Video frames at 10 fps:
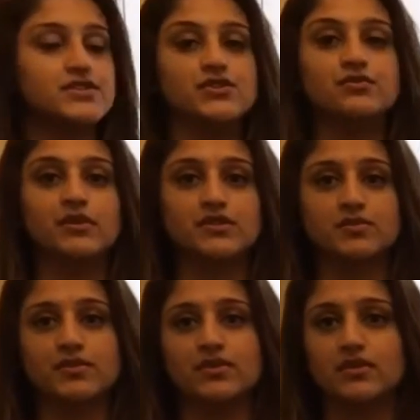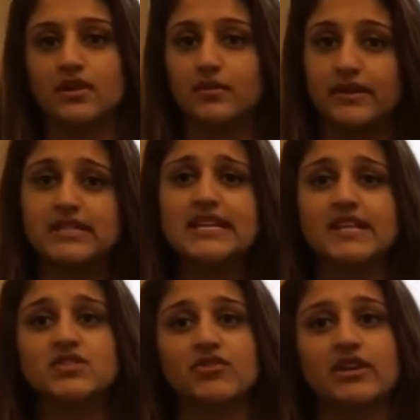to do multiple intake
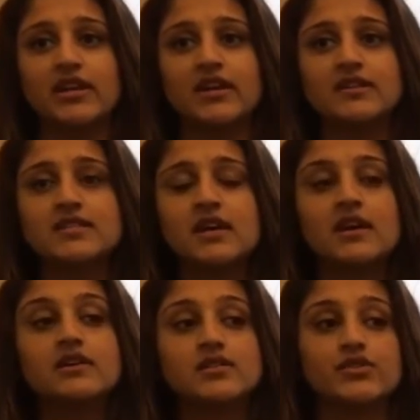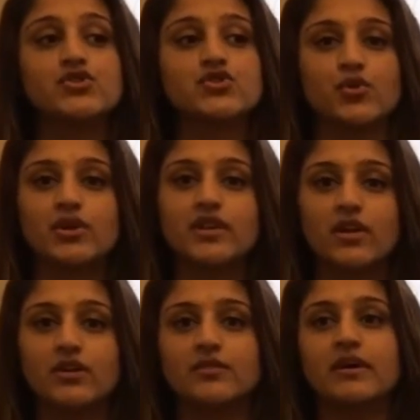screenings to ensure that
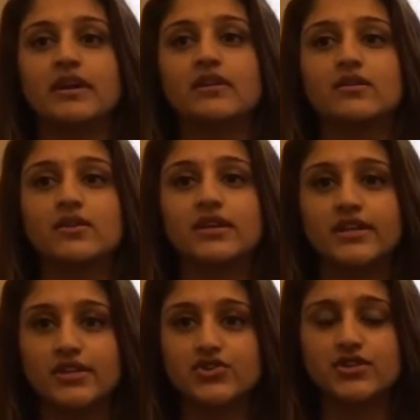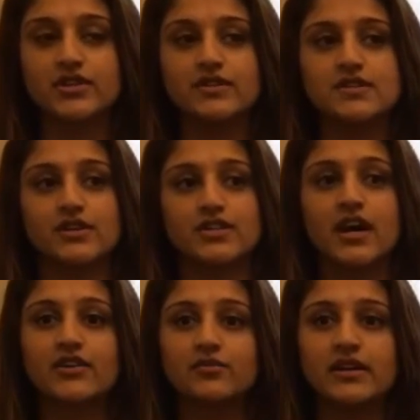all the medical conditions are
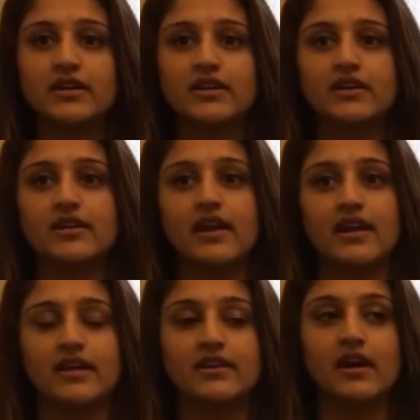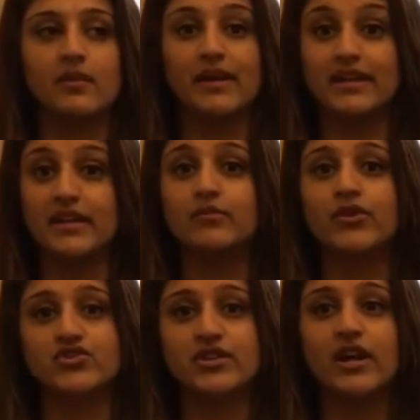documented and any
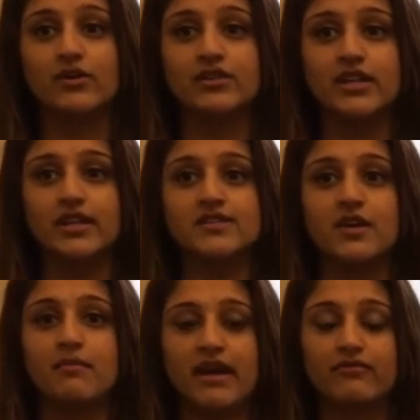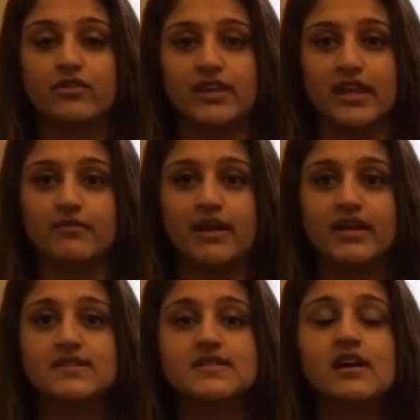emergent health needs are met for the
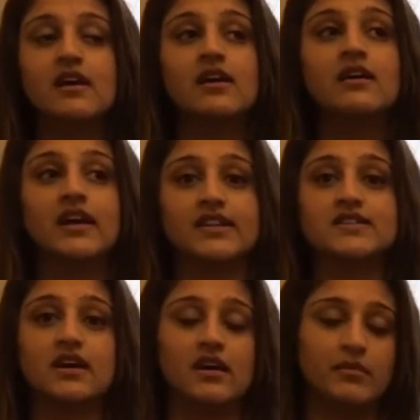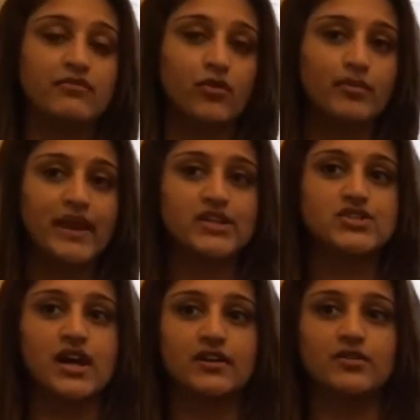inmates. It's a 4-page
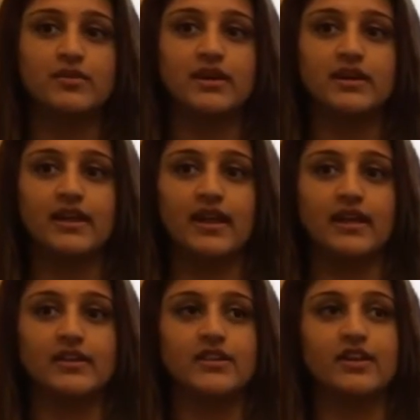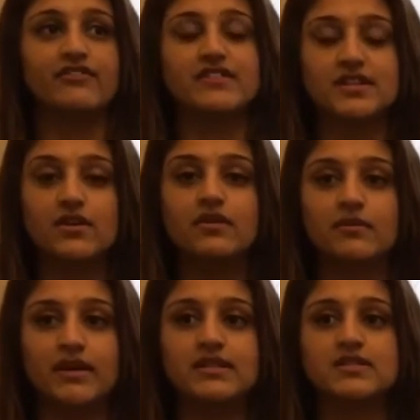document, and their physical and
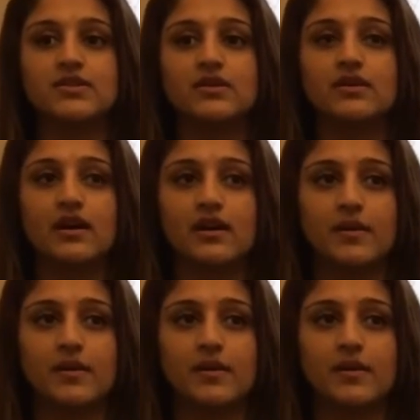mental